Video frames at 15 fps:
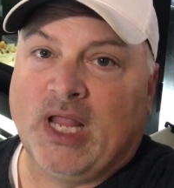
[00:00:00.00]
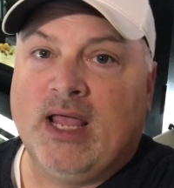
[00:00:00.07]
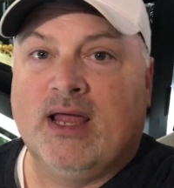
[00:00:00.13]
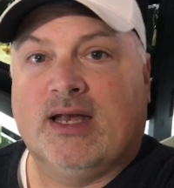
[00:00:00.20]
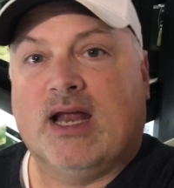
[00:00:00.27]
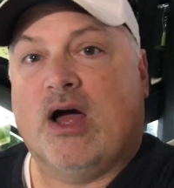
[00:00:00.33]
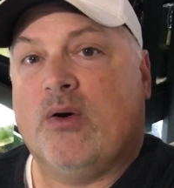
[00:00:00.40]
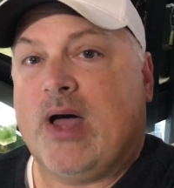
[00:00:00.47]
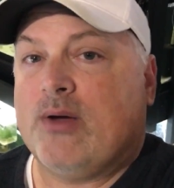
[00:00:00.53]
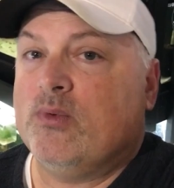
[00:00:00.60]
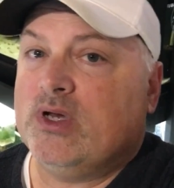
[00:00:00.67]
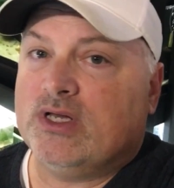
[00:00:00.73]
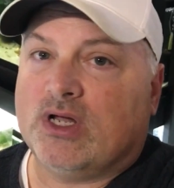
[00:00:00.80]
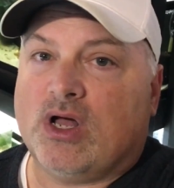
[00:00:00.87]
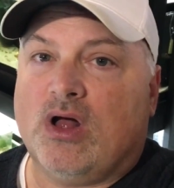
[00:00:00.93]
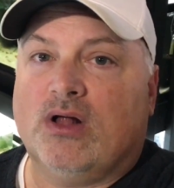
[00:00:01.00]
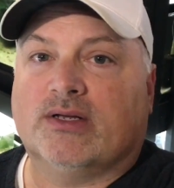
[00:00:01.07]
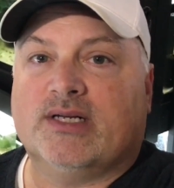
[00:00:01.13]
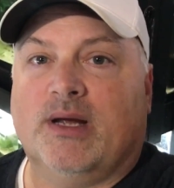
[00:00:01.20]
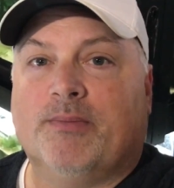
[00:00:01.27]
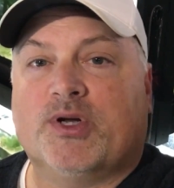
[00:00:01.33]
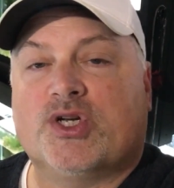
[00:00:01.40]
Now, I wouldn't call
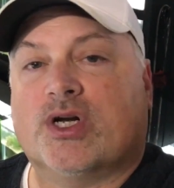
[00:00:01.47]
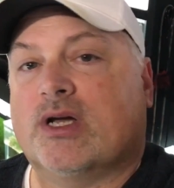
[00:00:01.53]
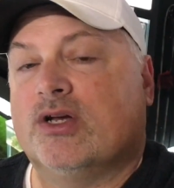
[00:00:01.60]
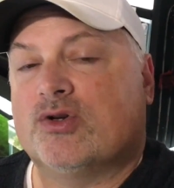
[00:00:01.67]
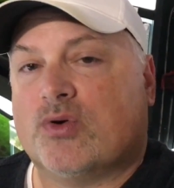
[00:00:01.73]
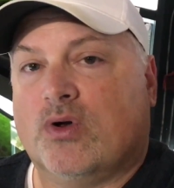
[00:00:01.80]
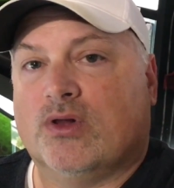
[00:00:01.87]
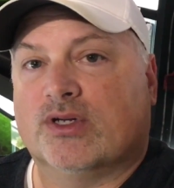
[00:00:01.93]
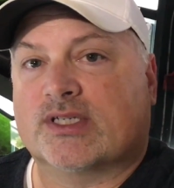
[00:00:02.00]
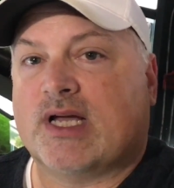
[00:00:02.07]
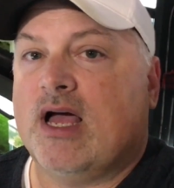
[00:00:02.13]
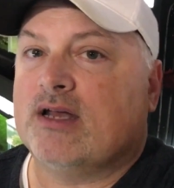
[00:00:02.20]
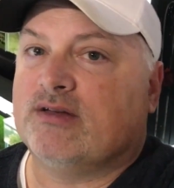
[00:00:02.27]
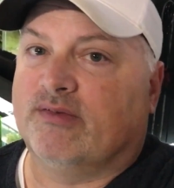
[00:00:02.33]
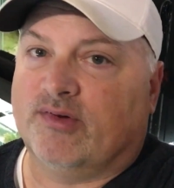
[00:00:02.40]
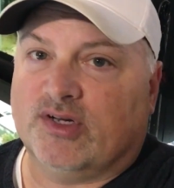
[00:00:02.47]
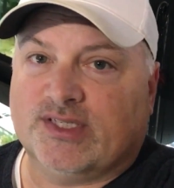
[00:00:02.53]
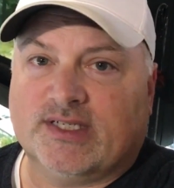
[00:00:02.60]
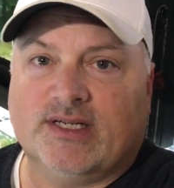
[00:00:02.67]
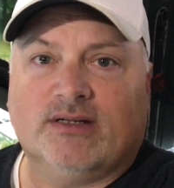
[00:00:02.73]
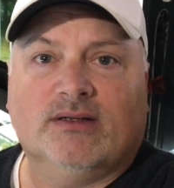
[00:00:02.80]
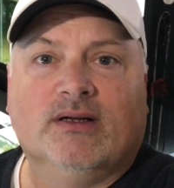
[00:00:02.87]
temperature controllers
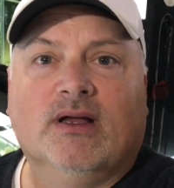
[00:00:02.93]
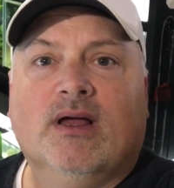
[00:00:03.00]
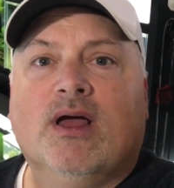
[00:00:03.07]
controversial.